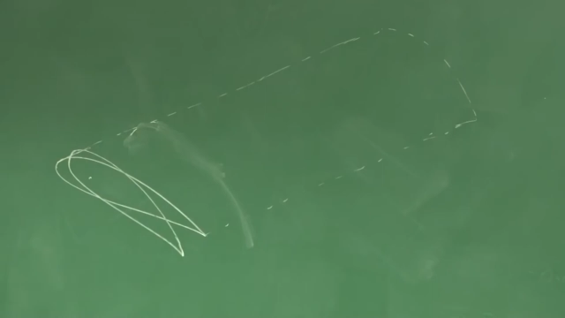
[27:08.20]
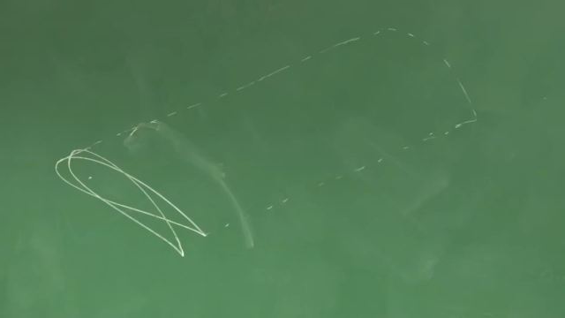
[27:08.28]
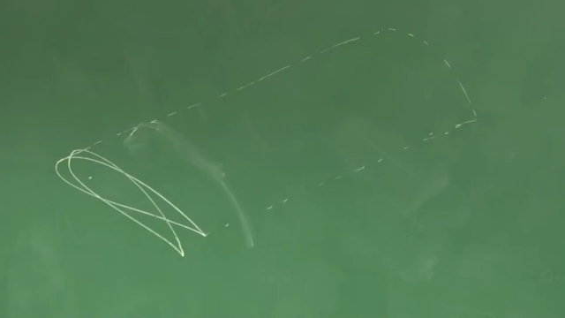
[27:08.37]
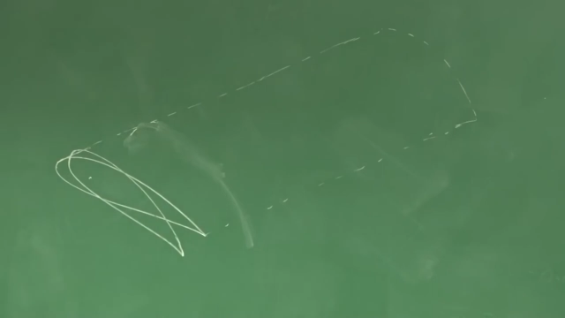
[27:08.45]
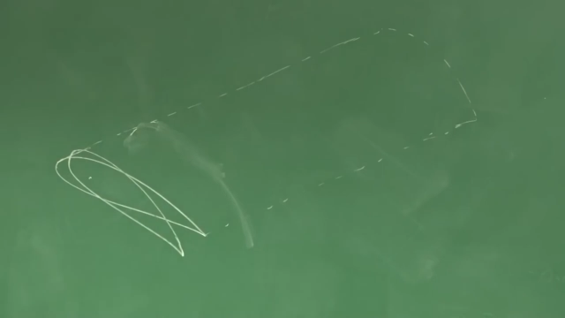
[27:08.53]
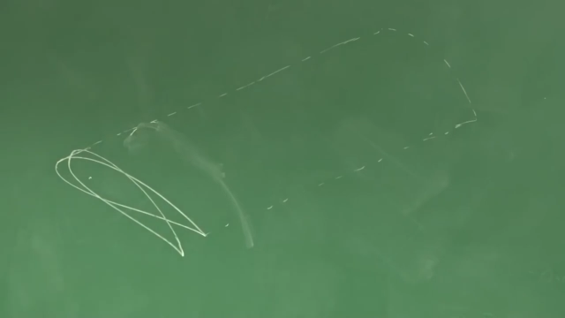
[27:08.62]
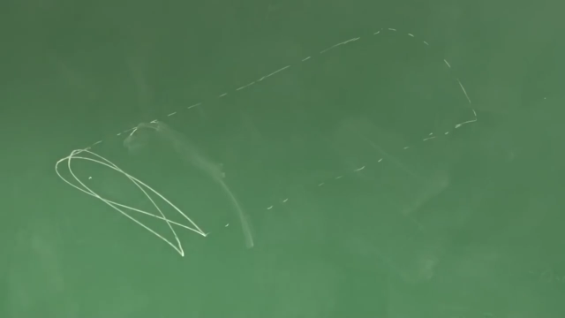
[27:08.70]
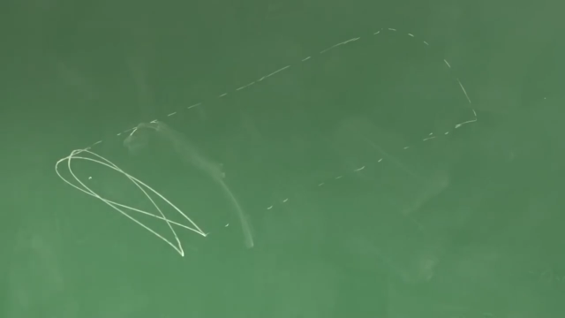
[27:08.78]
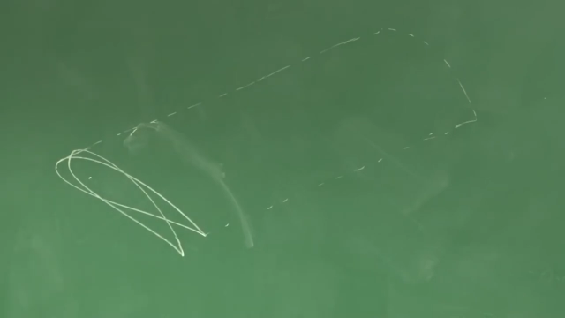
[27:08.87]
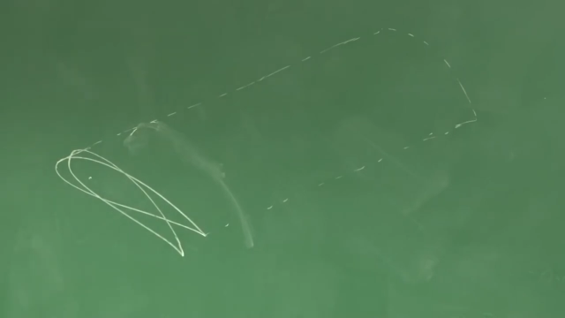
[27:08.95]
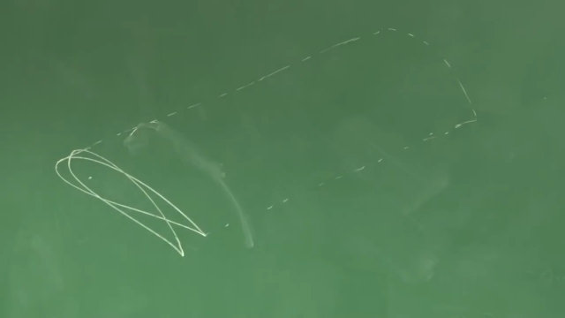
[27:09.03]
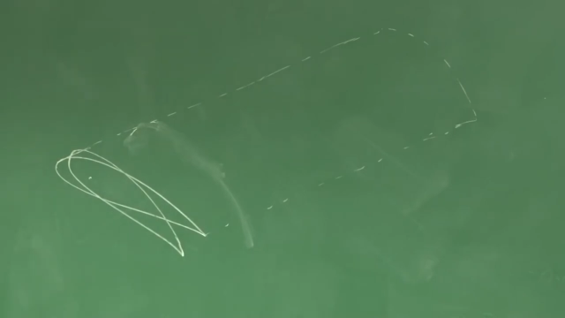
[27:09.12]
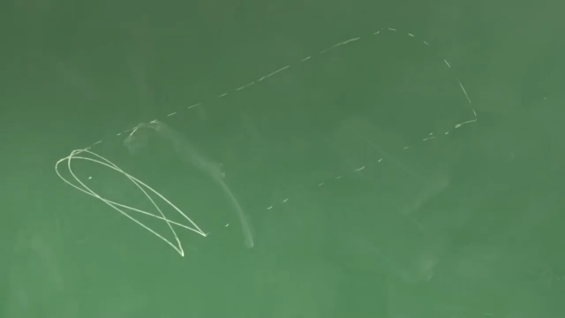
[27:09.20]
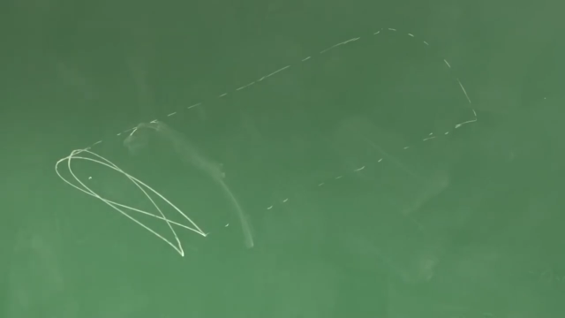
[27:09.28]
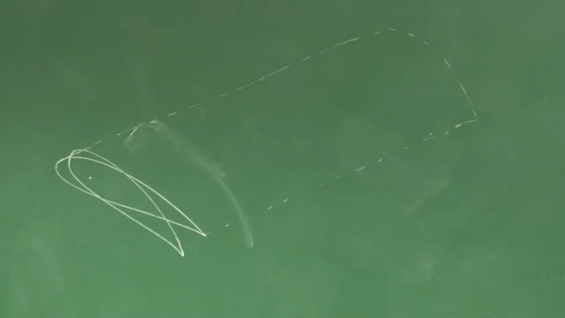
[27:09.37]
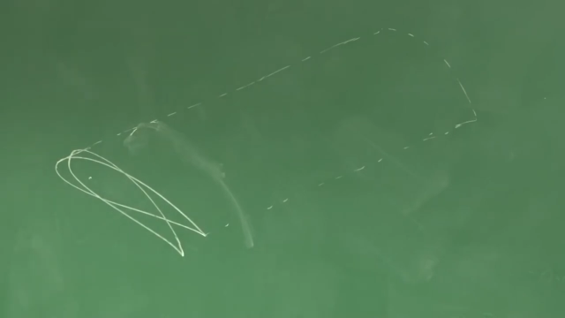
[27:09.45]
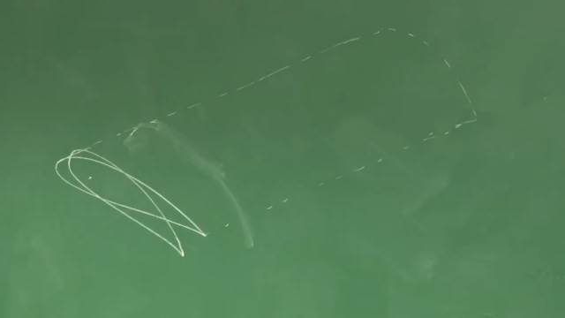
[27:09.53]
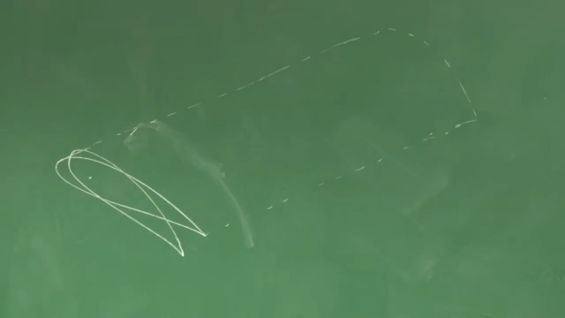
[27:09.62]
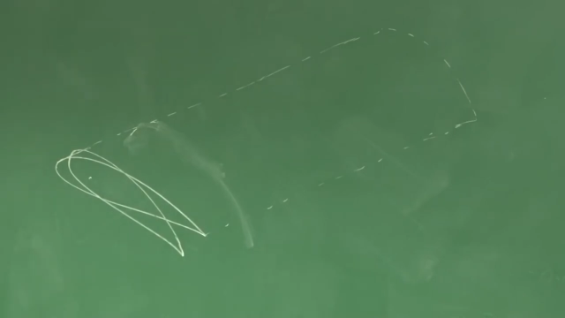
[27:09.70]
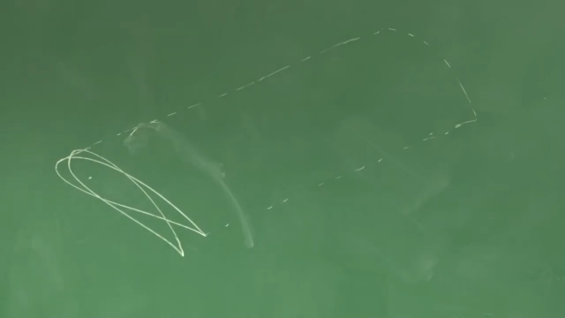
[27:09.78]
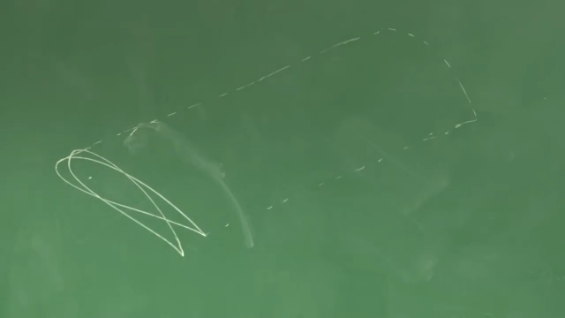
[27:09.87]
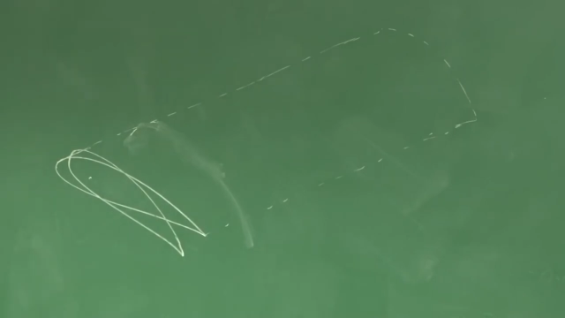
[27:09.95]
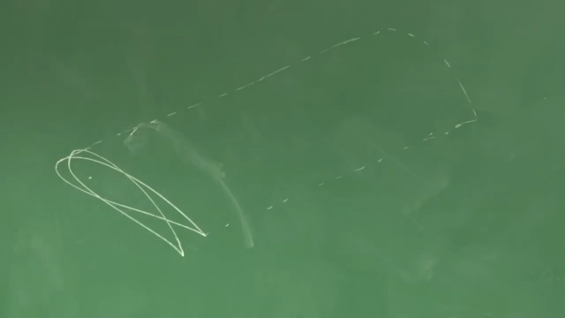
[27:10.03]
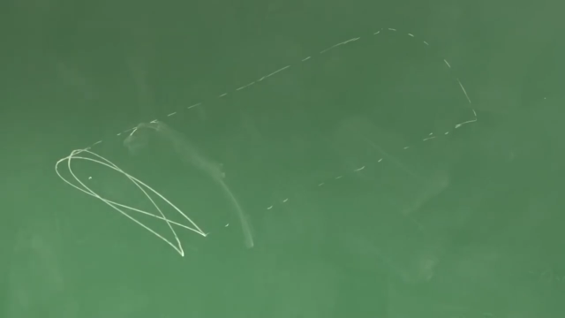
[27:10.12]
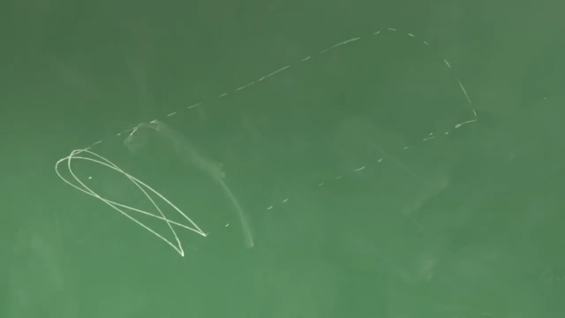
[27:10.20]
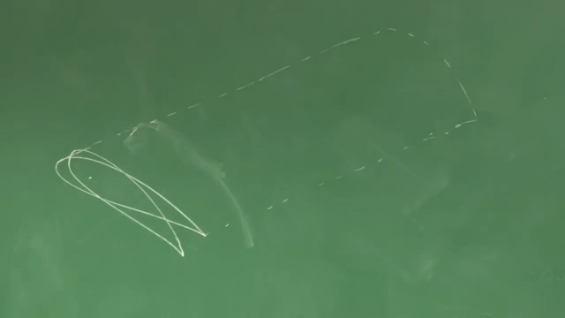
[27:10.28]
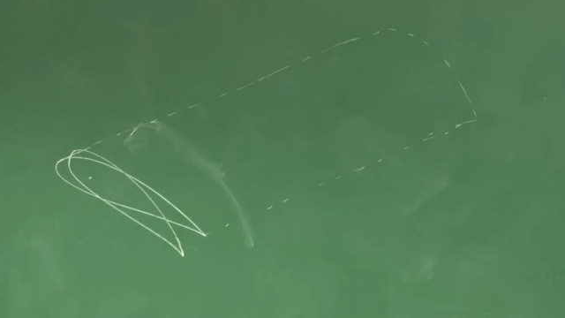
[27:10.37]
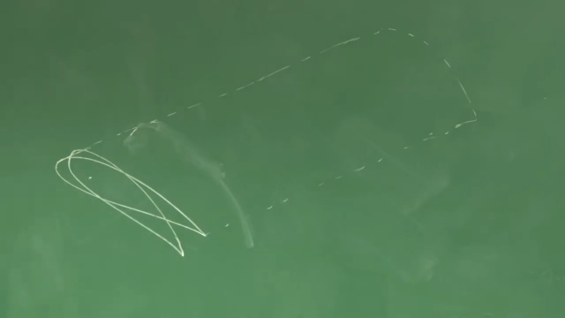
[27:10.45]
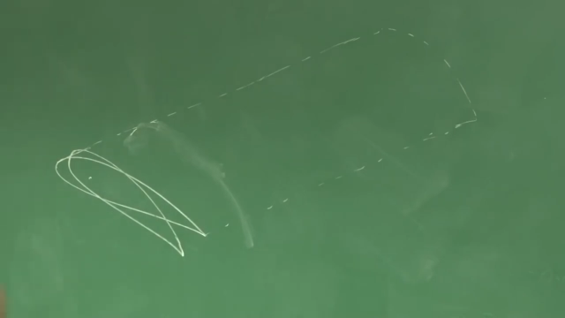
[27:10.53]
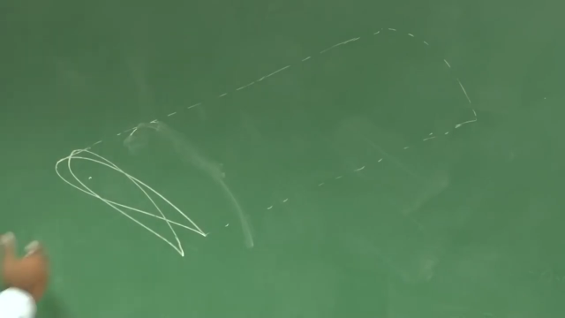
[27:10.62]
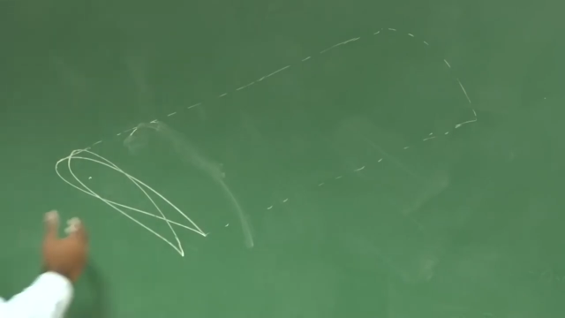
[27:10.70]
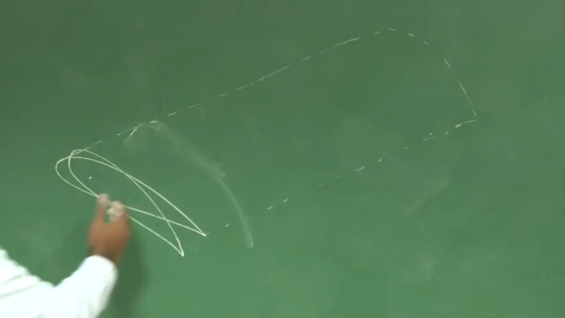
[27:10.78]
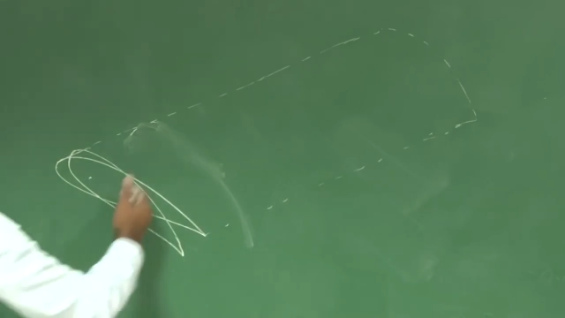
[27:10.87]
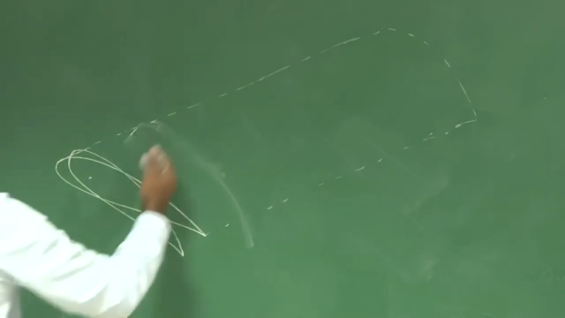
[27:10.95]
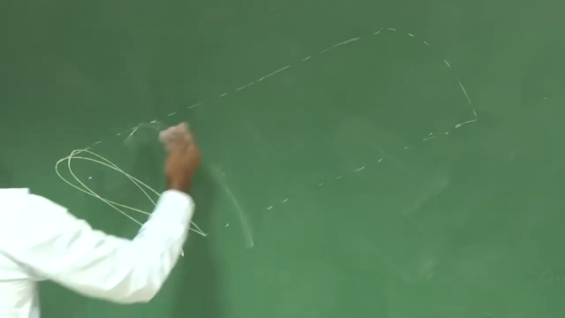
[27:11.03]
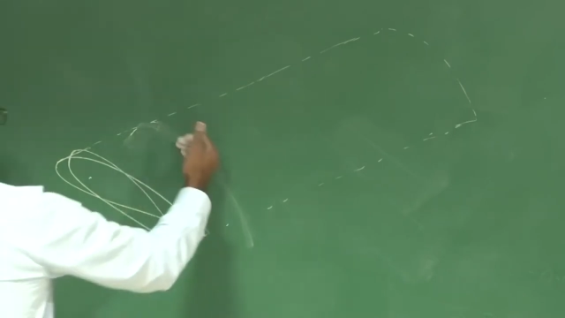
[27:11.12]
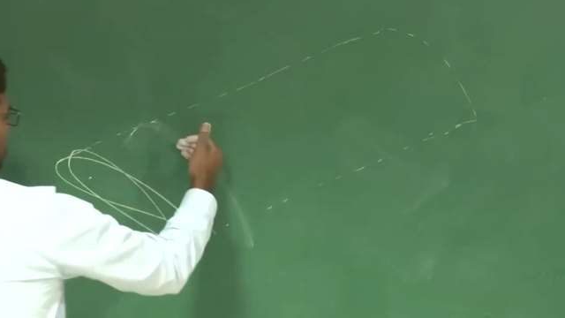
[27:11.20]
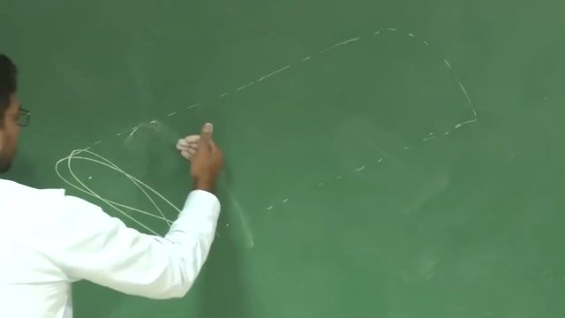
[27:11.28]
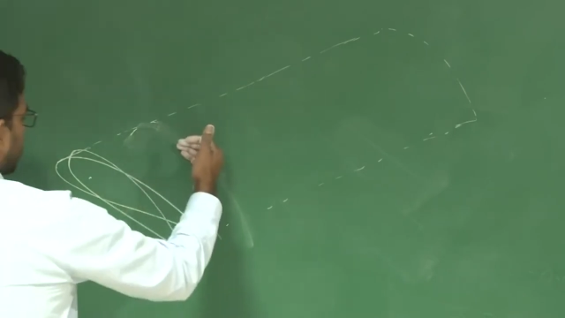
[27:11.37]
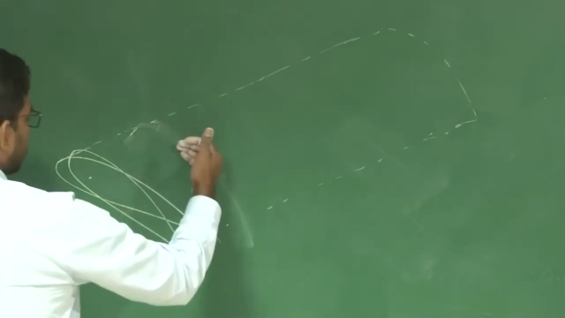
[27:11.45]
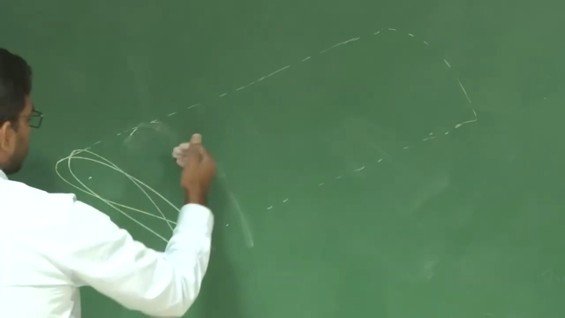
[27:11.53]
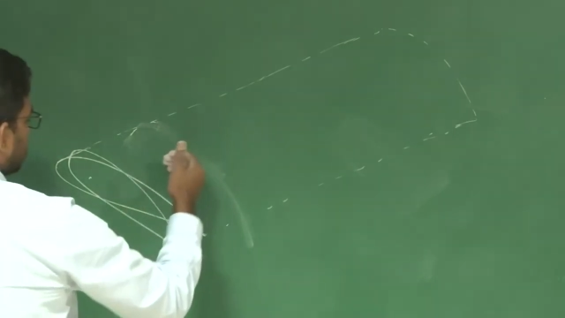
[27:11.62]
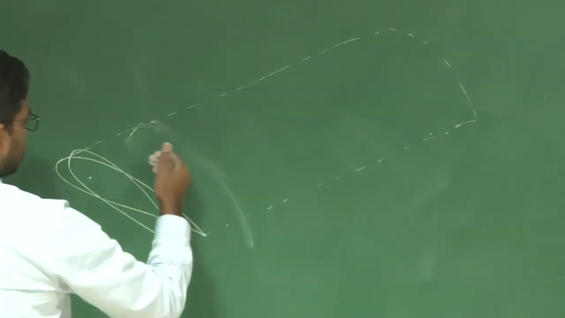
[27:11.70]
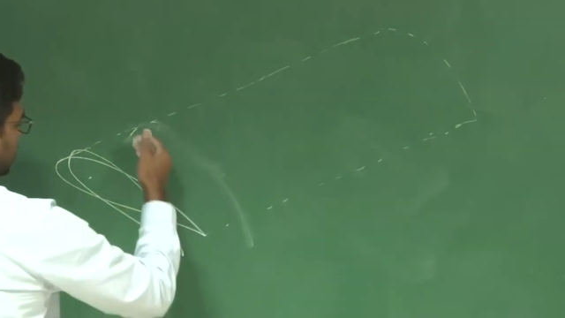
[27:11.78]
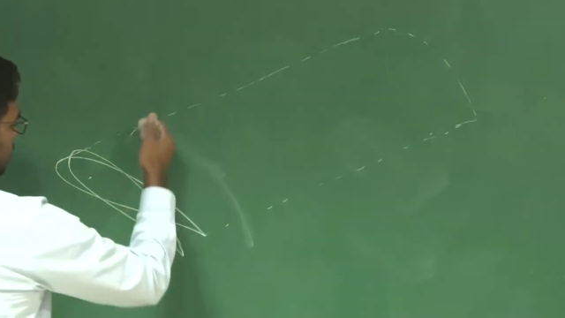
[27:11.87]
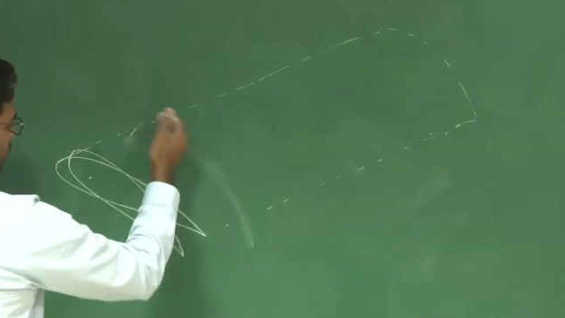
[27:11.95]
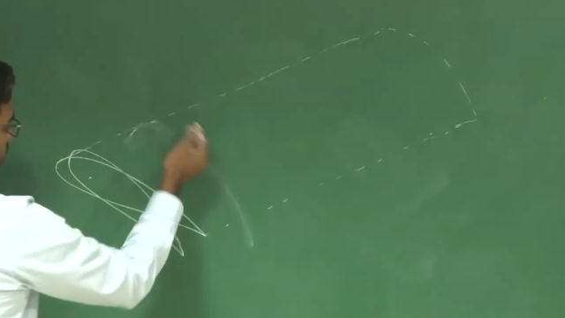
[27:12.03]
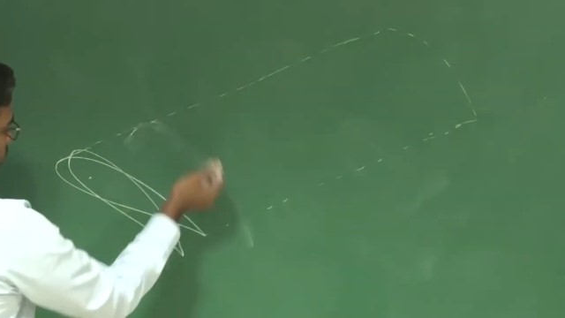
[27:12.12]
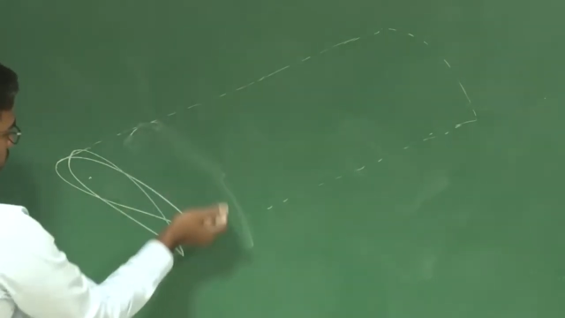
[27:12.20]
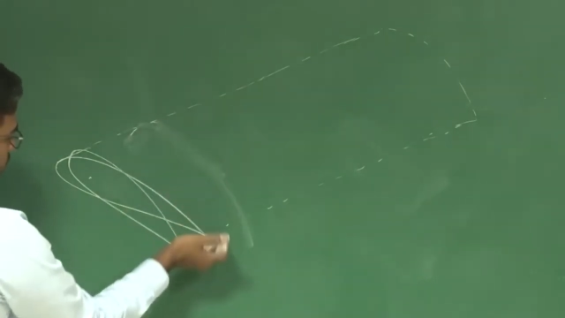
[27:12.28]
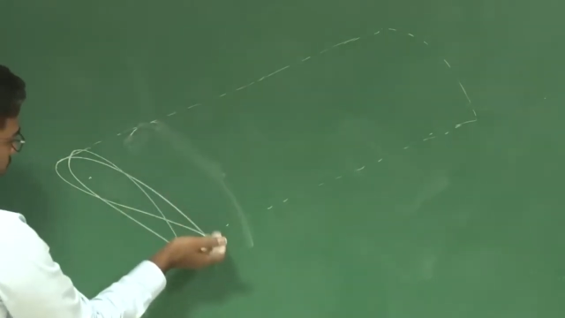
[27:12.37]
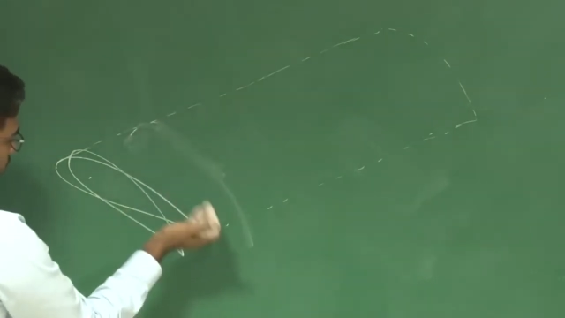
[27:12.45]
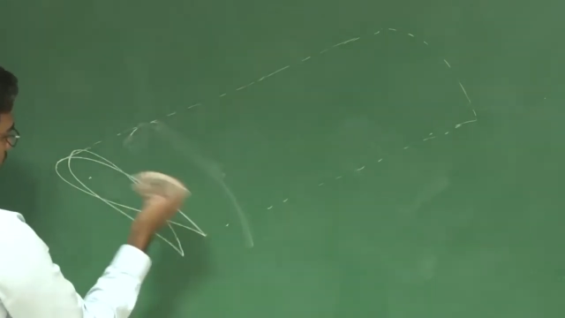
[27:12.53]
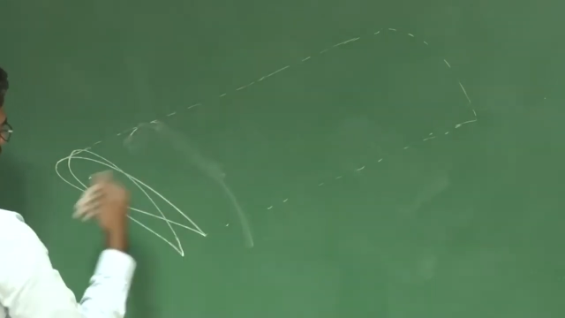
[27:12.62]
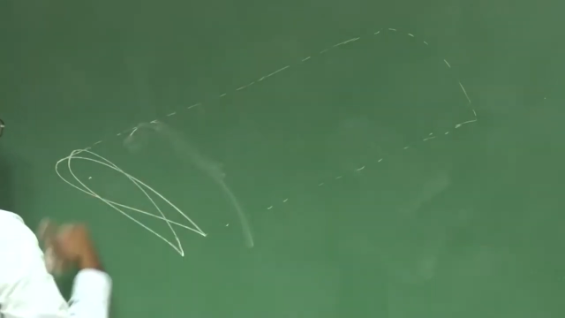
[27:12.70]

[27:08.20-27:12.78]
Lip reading: No face is visible, so there are no lips to read.